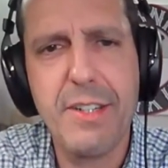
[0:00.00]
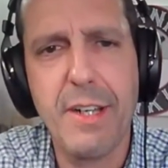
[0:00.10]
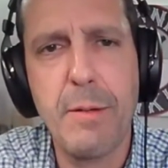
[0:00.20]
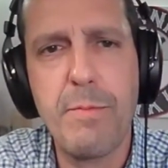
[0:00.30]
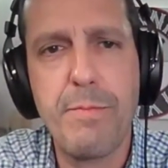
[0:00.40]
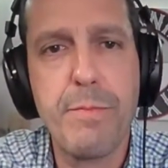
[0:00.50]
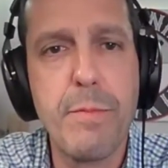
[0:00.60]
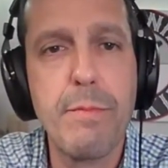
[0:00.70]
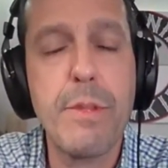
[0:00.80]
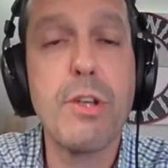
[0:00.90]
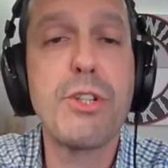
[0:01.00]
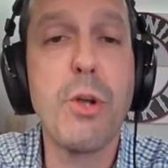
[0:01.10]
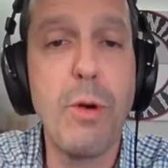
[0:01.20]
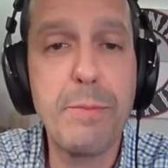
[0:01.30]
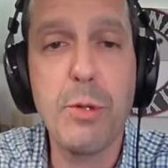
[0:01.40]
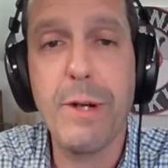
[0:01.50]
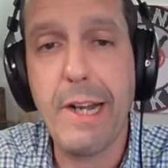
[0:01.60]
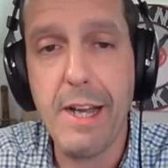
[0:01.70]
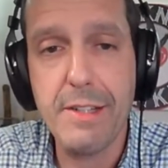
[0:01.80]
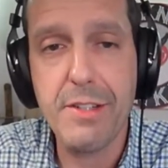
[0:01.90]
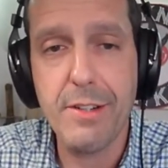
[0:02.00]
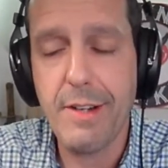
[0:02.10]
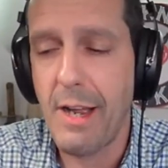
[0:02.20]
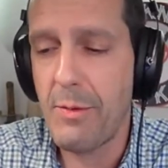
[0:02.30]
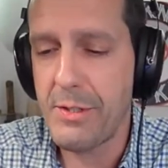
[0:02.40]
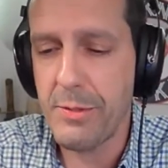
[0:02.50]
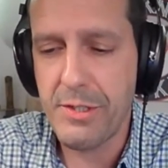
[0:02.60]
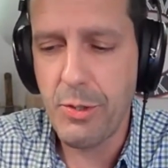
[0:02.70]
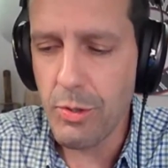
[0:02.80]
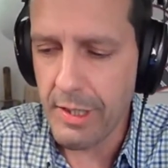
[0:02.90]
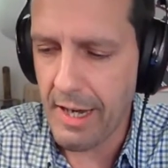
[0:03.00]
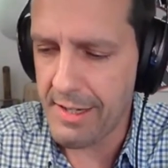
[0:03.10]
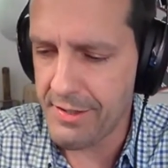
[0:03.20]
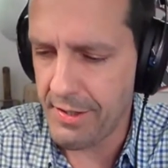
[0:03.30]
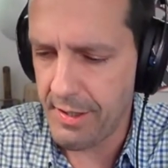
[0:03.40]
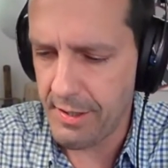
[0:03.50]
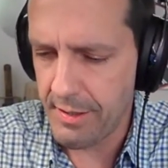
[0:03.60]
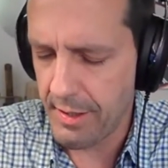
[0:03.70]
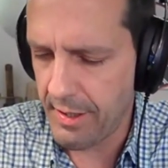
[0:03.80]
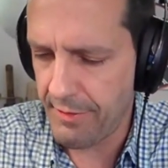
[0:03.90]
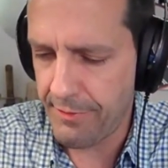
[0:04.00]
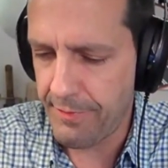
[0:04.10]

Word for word: Um, you show up to a concert. I went to a Tool concert uh,